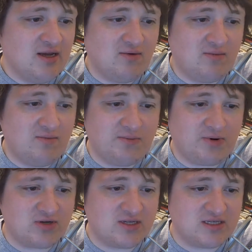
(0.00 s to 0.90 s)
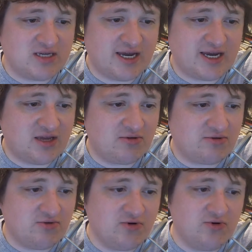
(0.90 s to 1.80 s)
The person's taking you
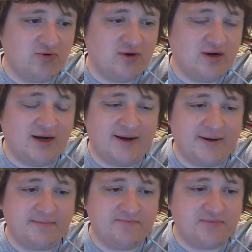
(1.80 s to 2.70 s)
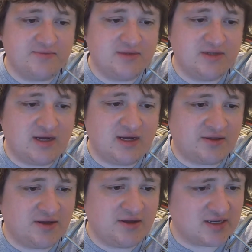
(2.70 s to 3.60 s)
through, I
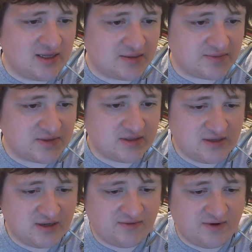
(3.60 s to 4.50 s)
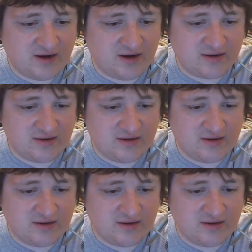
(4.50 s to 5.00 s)
think it's Eclipse, if I